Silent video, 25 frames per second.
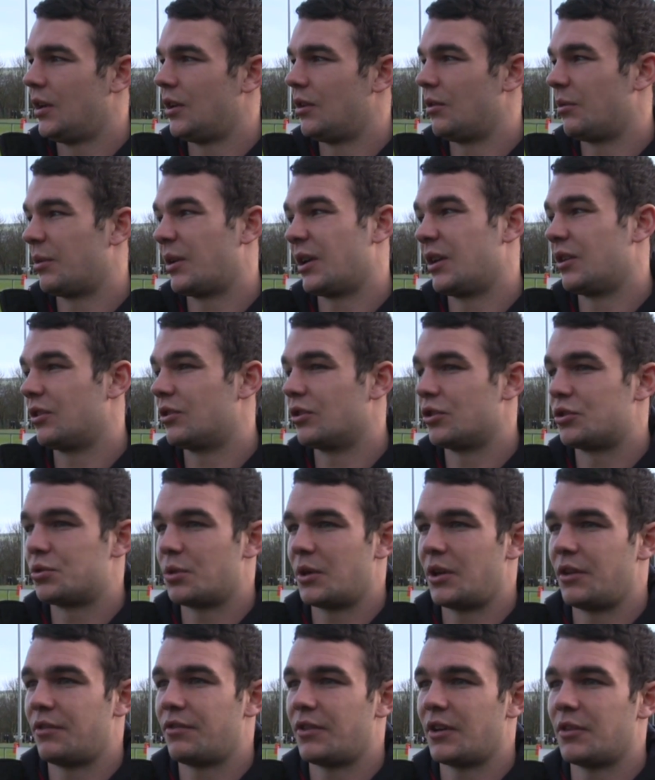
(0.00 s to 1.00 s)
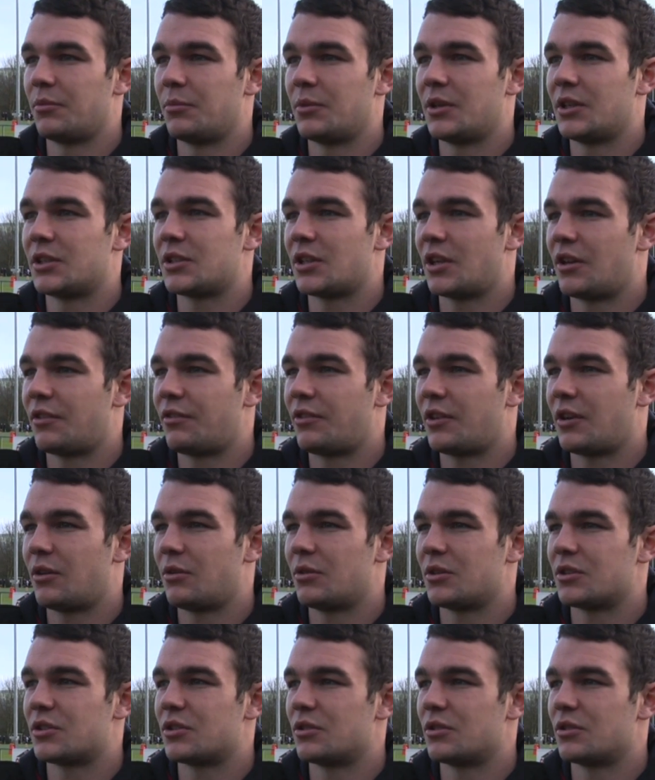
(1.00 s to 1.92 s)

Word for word: getting a good 25 minutes, half hour.